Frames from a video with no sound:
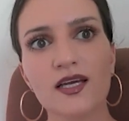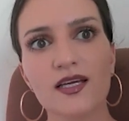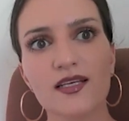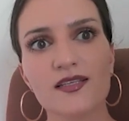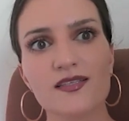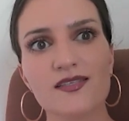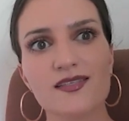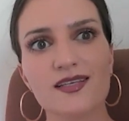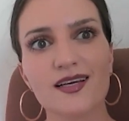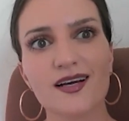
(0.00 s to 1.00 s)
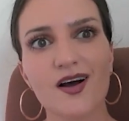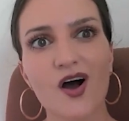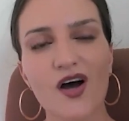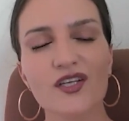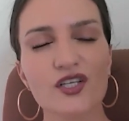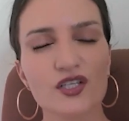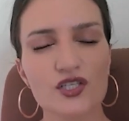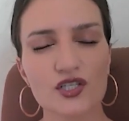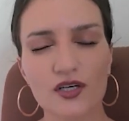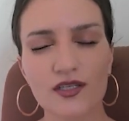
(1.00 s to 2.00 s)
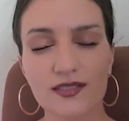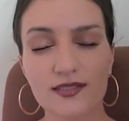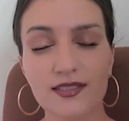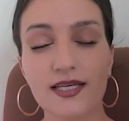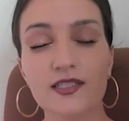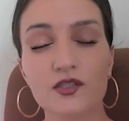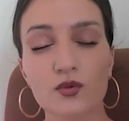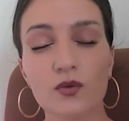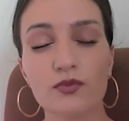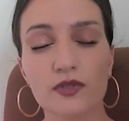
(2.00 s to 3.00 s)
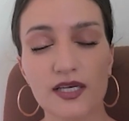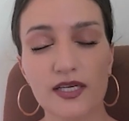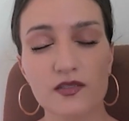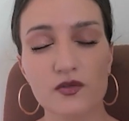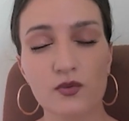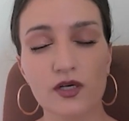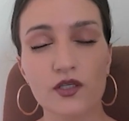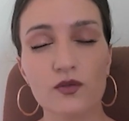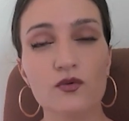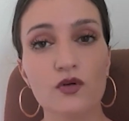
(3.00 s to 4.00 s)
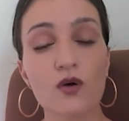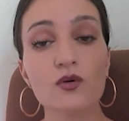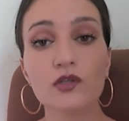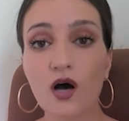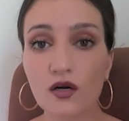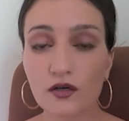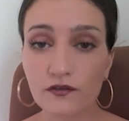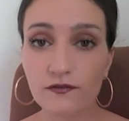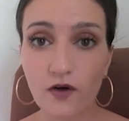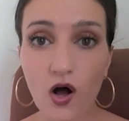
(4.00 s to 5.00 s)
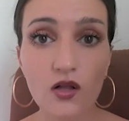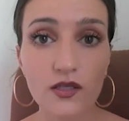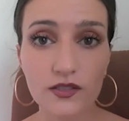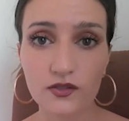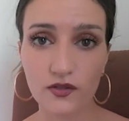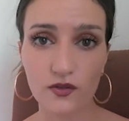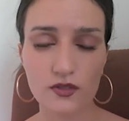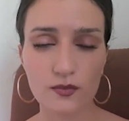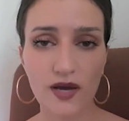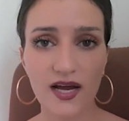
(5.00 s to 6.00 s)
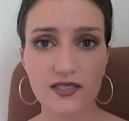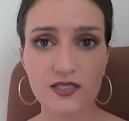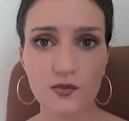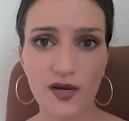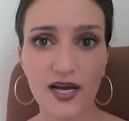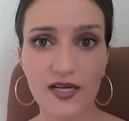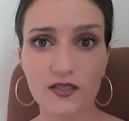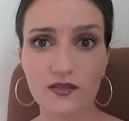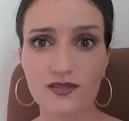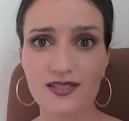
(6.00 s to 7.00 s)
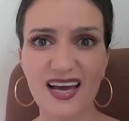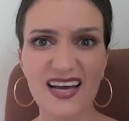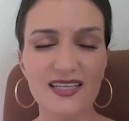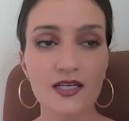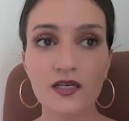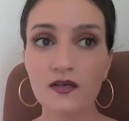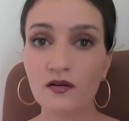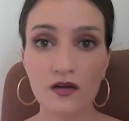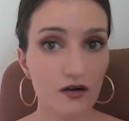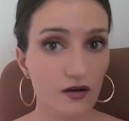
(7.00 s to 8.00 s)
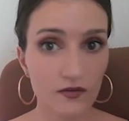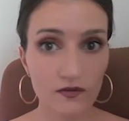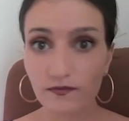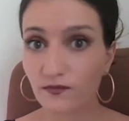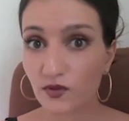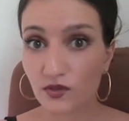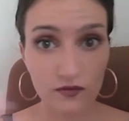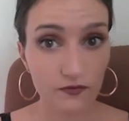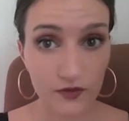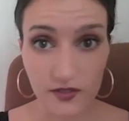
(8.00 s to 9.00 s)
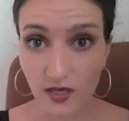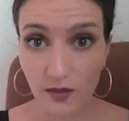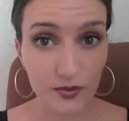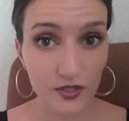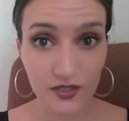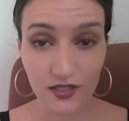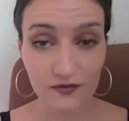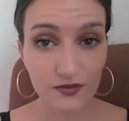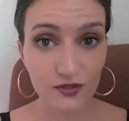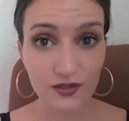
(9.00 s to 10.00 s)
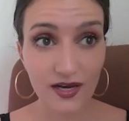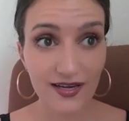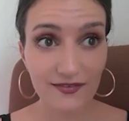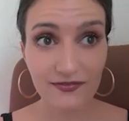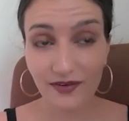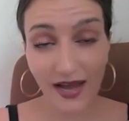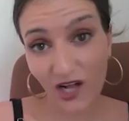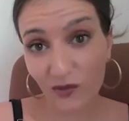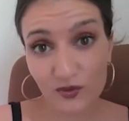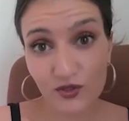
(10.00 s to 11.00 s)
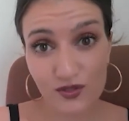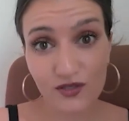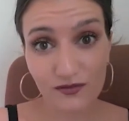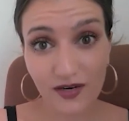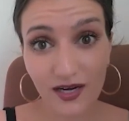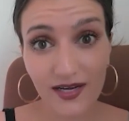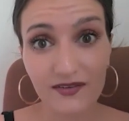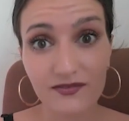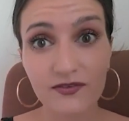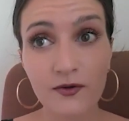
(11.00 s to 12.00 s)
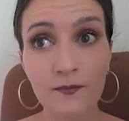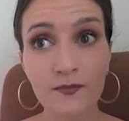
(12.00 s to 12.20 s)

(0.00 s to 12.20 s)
is, on your journey to get to a place where you no longer fall into those past patterns that for some period of your life helped you survive.